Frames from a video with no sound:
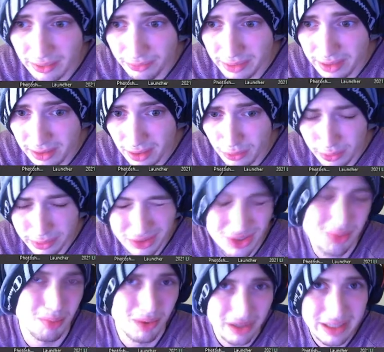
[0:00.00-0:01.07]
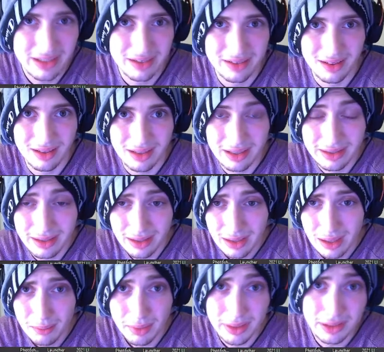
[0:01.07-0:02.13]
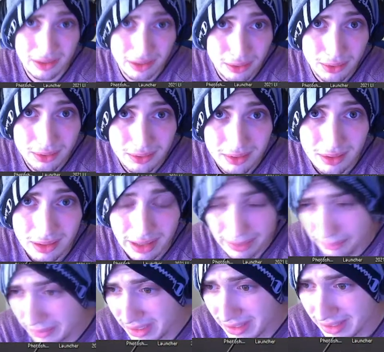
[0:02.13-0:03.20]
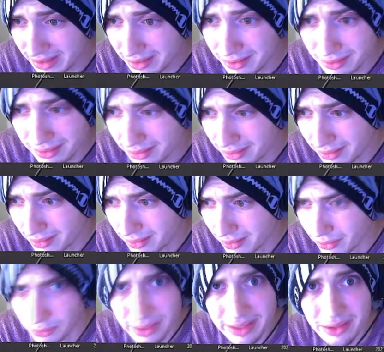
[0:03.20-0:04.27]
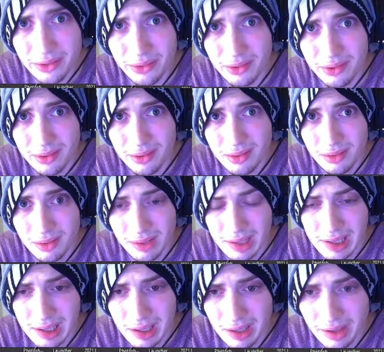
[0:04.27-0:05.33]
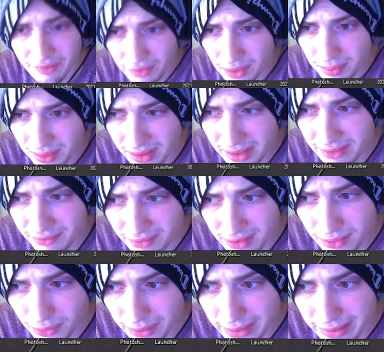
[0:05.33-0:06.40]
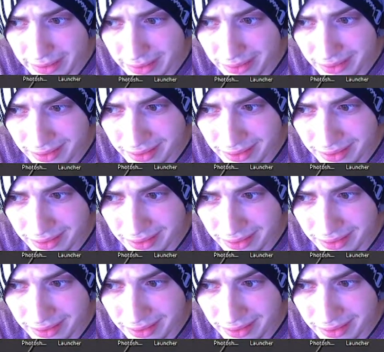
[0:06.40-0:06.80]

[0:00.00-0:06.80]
reload when there's money on the line, but you and me, we do. If you're playing for the win, you